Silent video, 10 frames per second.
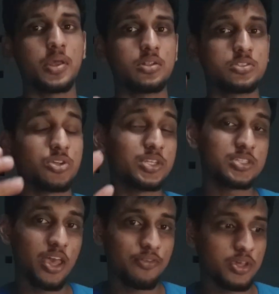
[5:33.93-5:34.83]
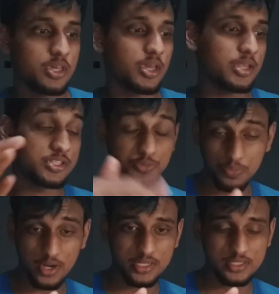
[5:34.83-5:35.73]
so it's heavy and it's
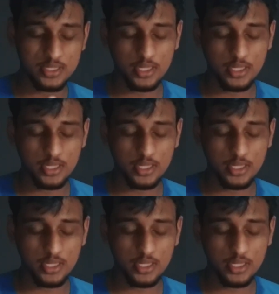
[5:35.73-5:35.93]
pricey.